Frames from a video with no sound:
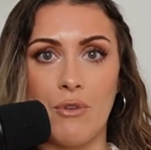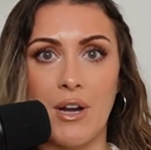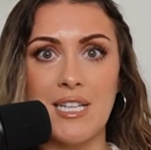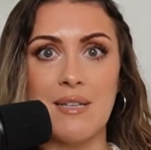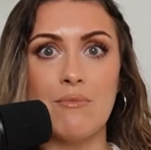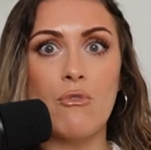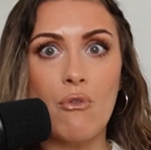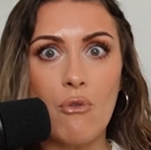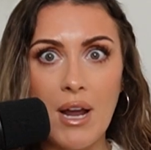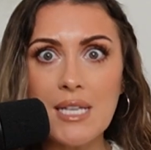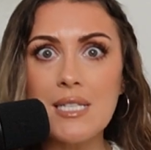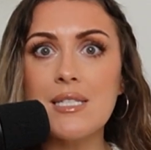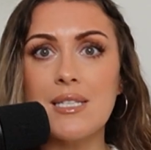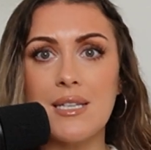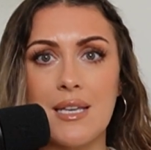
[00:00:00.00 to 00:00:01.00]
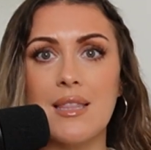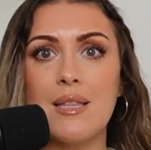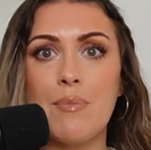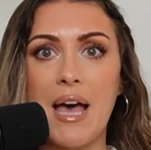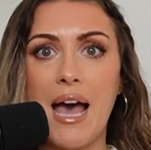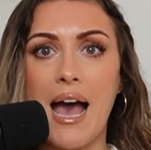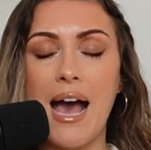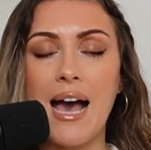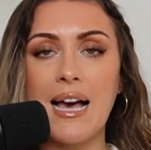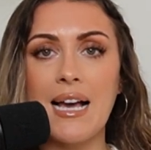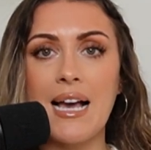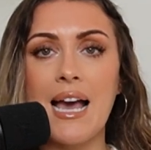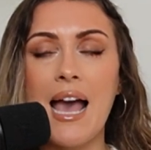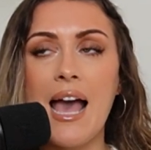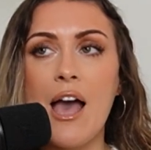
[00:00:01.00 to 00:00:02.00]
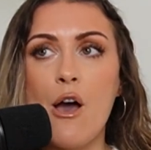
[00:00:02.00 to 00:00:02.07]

right? I'm right in the back.